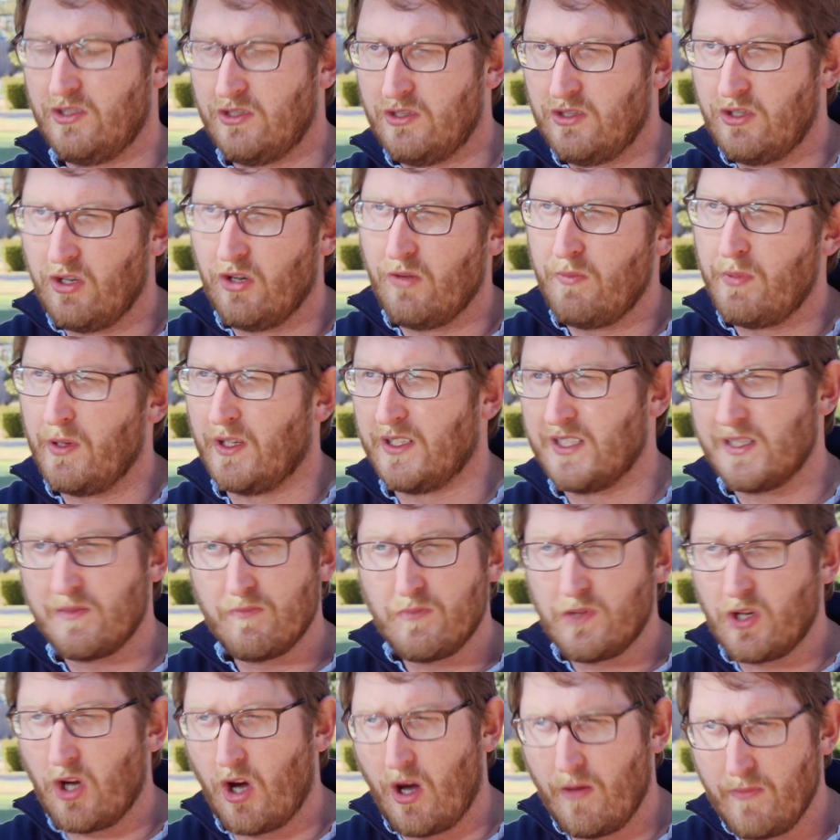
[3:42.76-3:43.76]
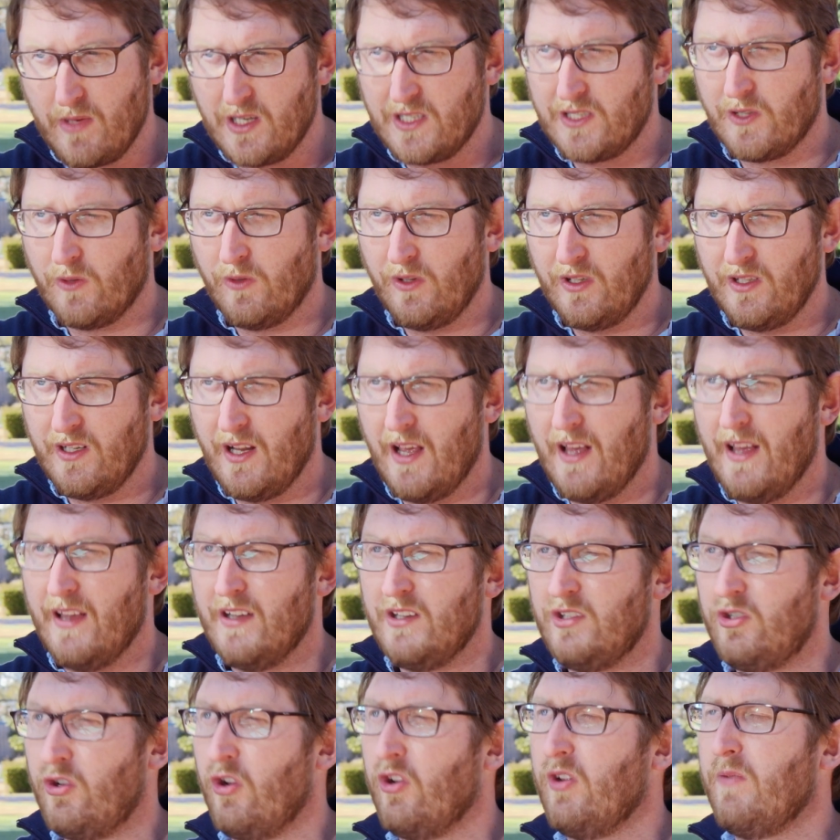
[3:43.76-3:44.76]
Do build some time into it.
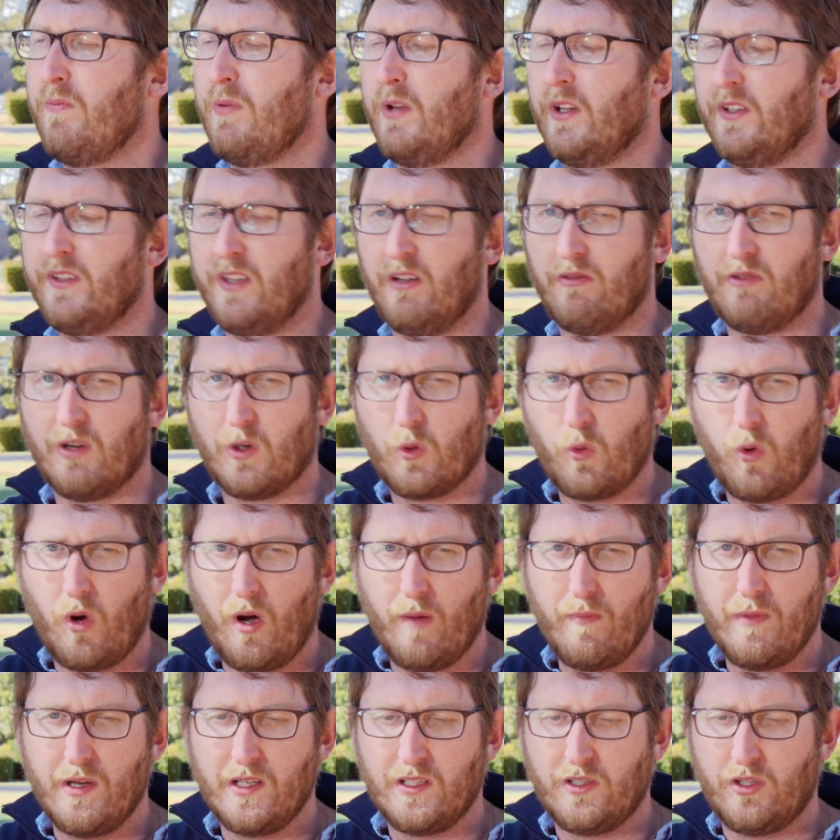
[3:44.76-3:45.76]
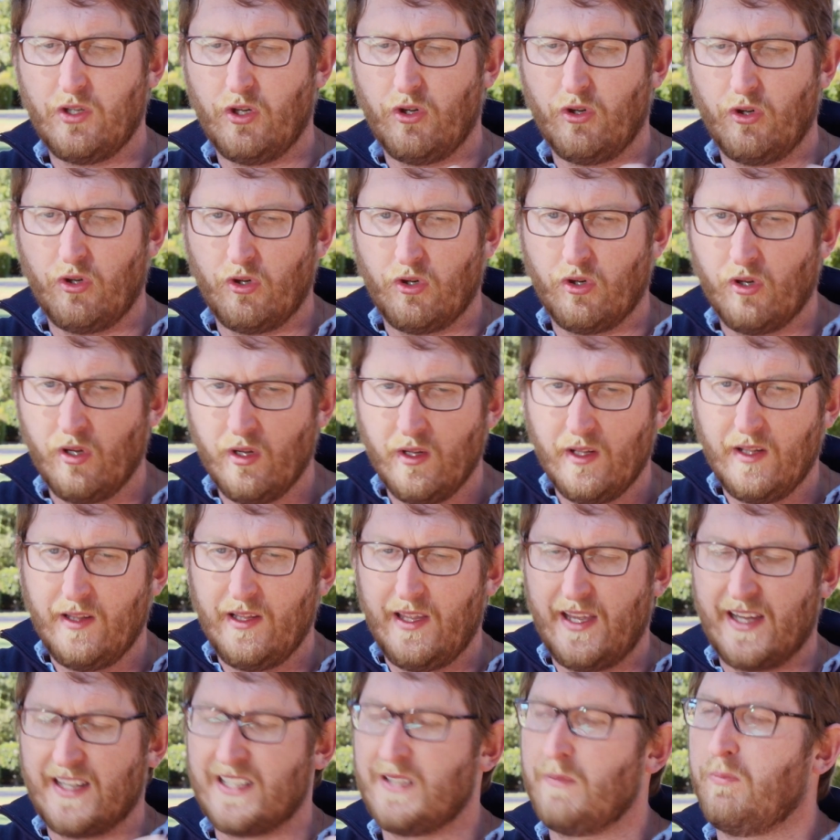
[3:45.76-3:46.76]
Do build the requirement to
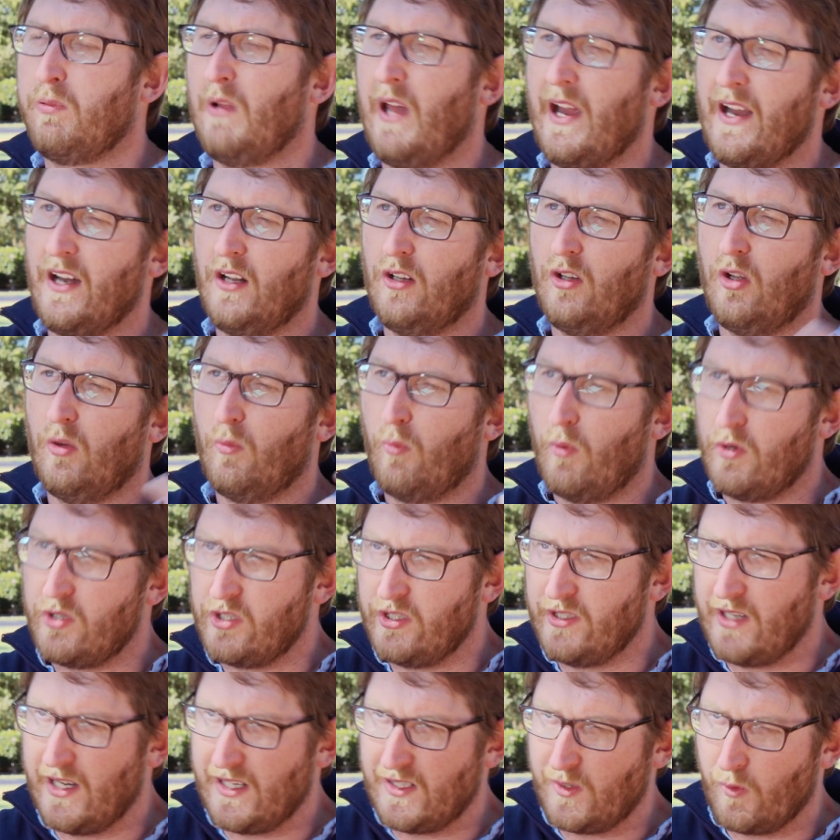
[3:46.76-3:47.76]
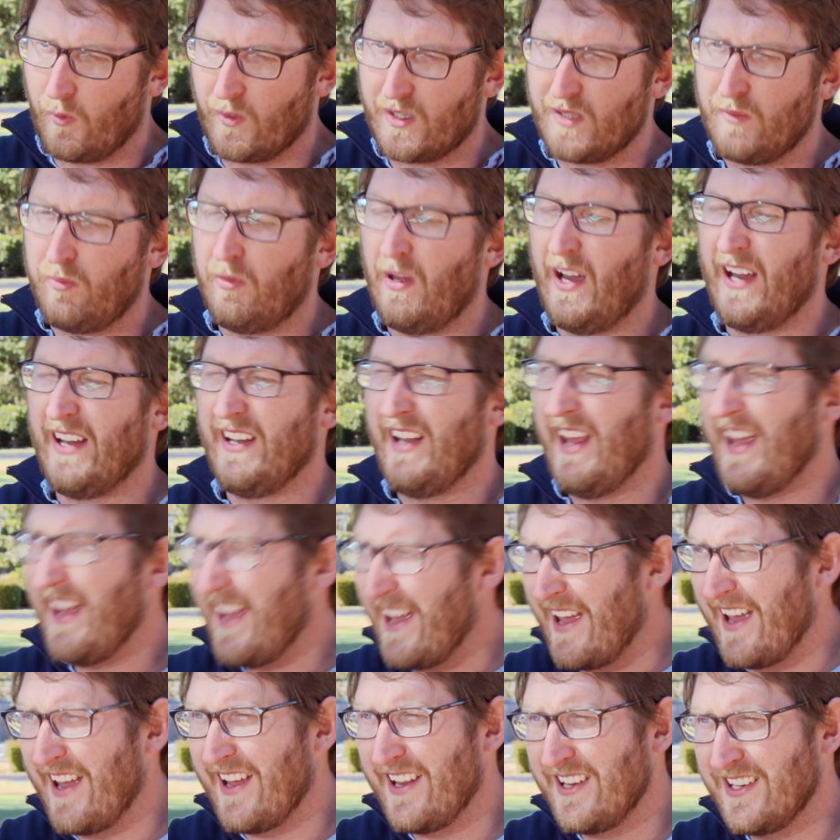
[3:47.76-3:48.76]
explain a lot what you need to explain,
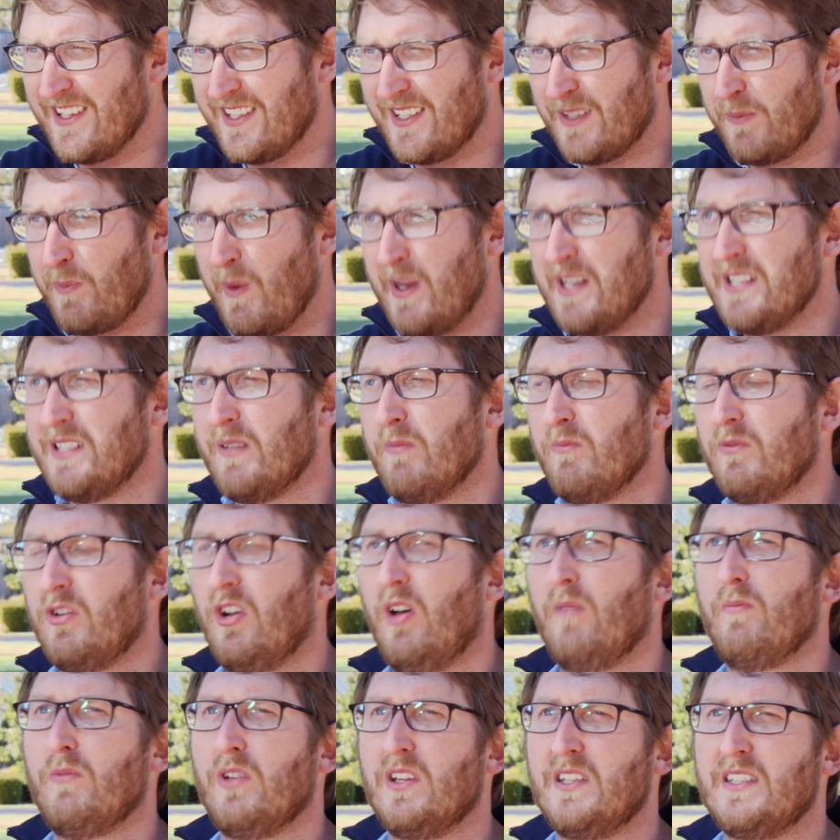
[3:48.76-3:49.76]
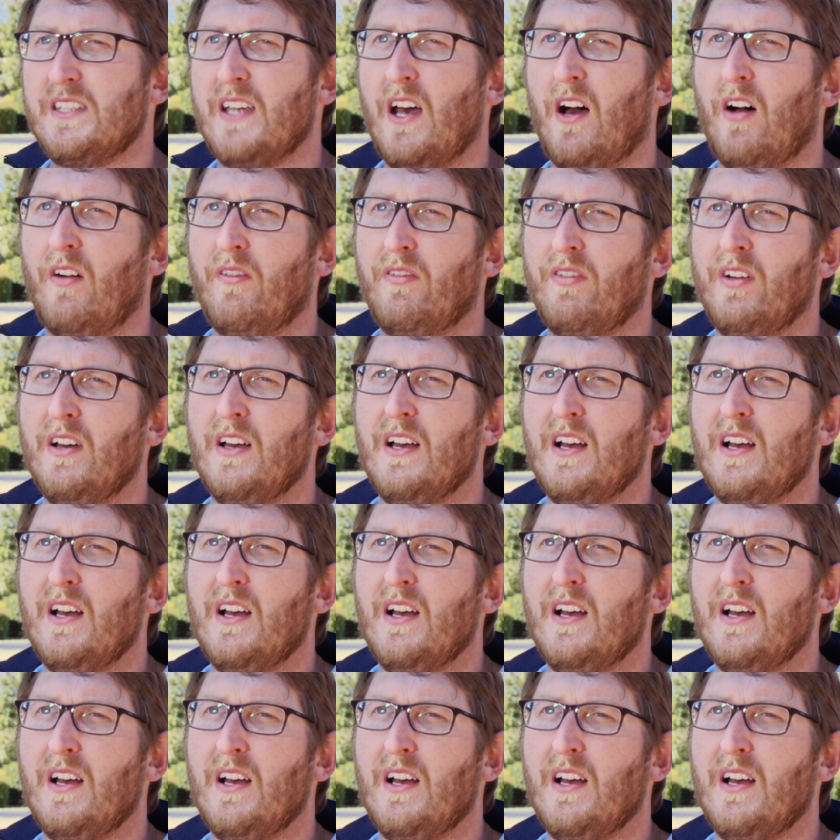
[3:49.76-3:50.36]
and spend some time yourself